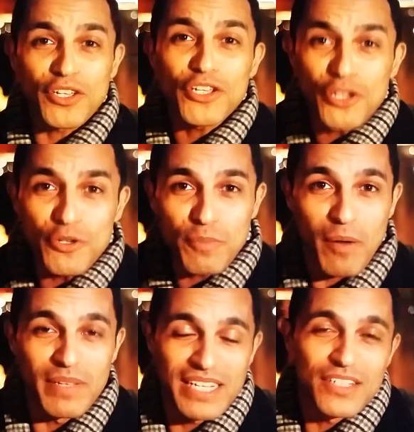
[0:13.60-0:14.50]
huge
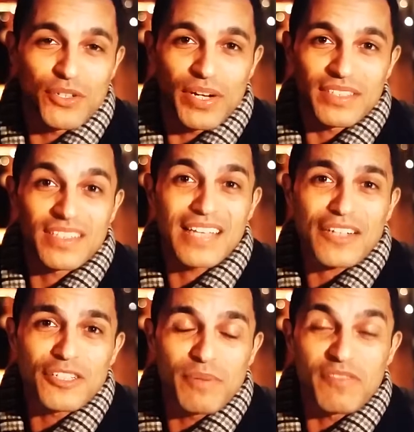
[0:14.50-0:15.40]
public interest, there's
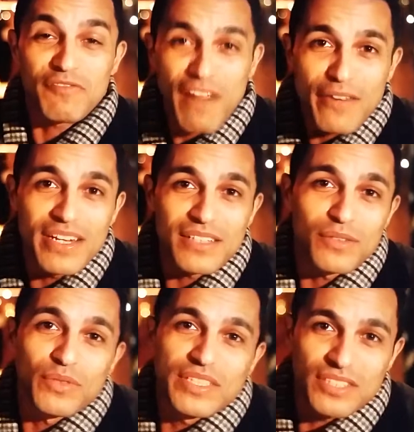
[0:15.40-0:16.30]
actually been very little
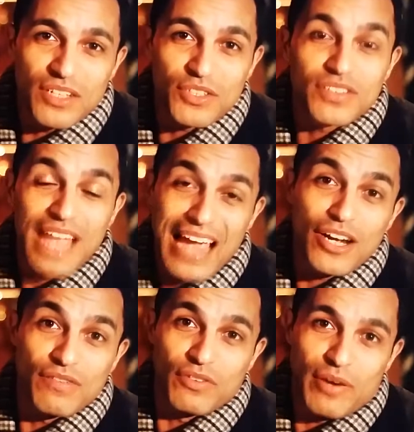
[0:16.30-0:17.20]
research into
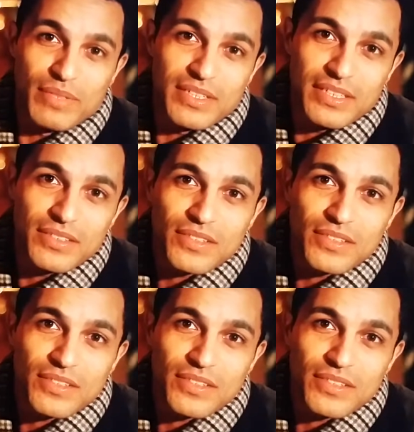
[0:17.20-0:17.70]
hangover remedies.